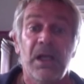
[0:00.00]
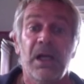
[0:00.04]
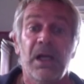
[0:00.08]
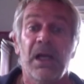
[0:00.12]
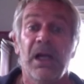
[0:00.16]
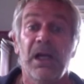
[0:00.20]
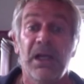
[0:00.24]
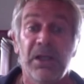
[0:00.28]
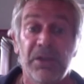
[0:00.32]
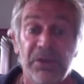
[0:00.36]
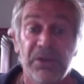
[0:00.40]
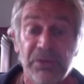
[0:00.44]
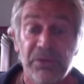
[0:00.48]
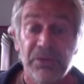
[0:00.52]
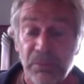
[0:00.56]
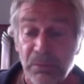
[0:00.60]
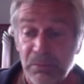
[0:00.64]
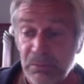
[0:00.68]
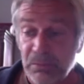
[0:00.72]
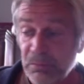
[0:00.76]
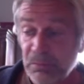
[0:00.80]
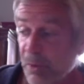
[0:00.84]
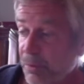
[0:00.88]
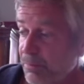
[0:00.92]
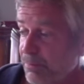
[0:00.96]
And
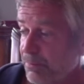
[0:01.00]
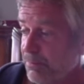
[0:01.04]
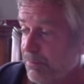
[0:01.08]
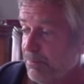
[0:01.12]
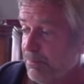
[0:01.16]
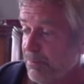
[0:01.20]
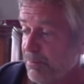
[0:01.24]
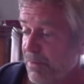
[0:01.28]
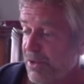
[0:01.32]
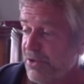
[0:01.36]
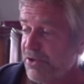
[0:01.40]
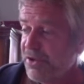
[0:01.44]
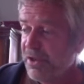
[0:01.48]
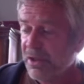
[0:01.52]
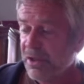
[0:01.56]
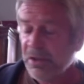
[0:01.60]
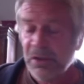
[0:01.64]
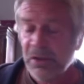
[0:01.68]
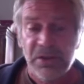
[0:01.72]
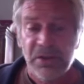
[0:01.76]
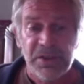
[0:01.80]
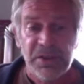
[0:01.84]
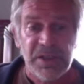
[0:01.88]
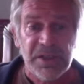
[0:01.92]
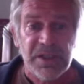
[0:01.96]
what most
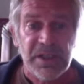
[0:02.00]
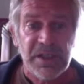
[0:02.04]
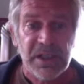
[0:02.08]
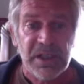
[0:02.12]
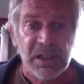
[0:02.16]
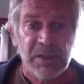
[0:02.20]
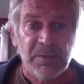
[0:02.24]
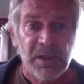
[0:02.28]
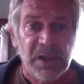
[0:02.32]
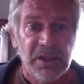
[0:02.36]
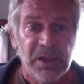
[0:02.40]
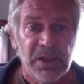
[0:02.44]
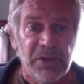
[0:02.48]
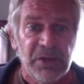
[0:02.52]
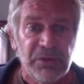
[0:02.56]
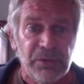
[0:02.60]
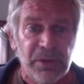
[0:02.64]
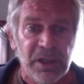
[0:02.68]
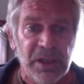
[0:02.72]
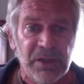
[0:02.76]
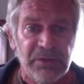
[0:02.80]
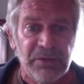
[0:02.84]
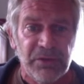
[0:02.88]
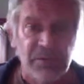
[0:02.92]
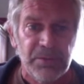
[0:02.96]
psychologists think about is we
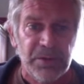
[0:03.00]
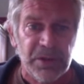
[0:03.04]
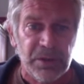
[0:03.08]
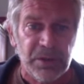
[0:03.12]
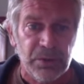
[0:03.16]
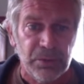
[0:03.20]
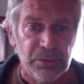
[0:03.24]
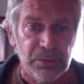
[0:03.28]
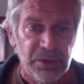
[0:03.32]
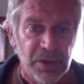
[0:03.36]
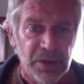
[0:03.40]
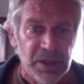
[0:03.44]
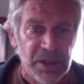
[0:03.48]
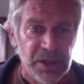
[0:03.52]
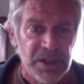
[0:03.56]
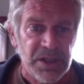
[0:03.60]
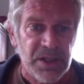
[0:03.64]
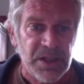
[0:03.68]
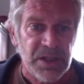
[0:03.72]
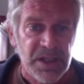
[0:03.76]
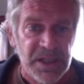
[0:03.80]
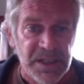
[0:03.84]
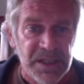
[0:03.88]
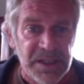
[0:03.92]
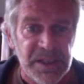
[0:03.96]
have something called
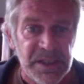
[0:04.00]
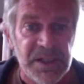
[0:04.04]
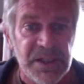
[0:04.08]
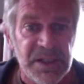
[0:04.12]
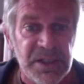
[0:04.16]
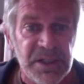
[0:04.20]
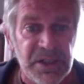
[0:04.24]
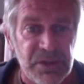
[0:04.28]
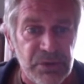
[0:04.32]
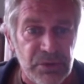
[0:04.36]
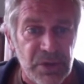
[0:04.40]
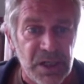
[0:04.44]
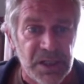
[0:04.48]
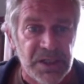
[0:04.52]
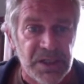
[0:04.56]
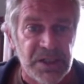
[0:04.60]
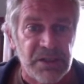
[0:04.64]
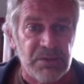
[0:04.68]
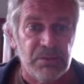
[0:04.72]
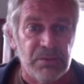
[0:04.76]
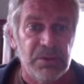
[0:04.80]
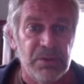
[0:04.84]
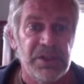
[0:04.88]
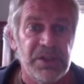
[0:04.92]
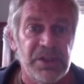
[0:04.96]
diathesis
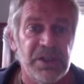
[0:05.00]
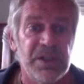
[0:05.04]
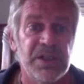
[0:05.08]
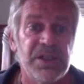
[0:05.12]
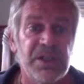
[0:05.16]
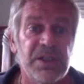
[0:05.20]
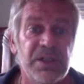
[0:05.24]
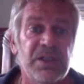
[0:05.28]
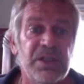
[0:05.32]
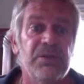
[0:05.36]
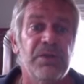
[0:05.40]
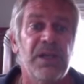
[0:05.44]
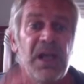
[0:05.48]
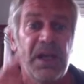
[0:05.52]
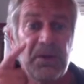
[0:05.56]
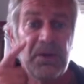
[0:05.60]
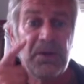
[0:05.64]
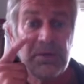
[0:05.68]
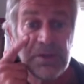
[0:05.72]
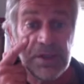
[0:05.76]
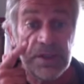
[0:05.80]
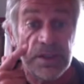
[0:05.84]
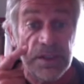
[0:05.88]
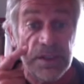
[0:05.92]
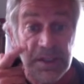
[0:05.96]
stress, which is that you
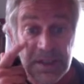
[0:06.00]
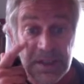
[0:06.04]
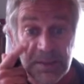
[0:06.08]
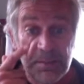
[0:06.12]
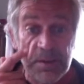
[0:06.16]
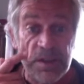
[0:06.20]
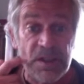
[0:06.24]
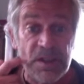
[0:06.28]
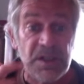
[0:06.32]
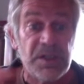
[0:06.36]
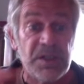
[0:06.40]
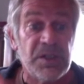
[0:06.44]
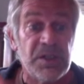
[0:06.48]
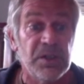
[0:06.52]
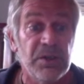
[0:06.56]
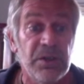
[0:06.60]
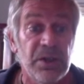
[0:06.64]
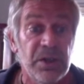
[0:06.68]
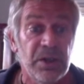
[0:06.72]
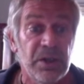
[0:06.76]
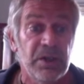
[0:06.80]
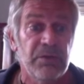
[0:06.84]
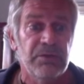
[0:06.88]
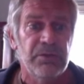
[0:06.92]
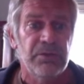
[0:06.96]
inherit a disposition
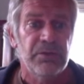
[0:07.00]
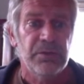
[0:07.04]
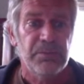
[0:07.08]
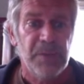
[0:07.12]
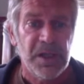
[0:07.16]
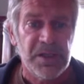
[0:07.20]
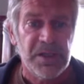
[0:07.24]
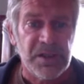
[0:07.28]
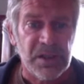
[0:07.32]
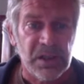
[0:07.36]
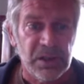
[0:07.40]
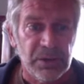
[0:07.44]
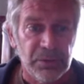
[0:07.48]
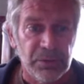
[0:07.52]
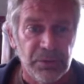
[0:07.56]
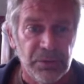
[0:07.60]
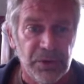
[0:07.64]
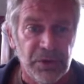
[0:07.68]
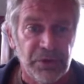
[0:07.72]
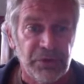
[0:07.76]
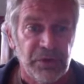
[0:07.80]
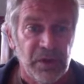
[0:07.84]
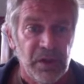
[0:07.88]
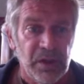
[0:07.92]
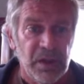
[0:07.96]
for mental
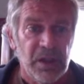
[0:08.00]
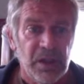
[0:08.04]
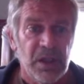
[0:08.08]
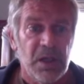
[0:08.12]
illness,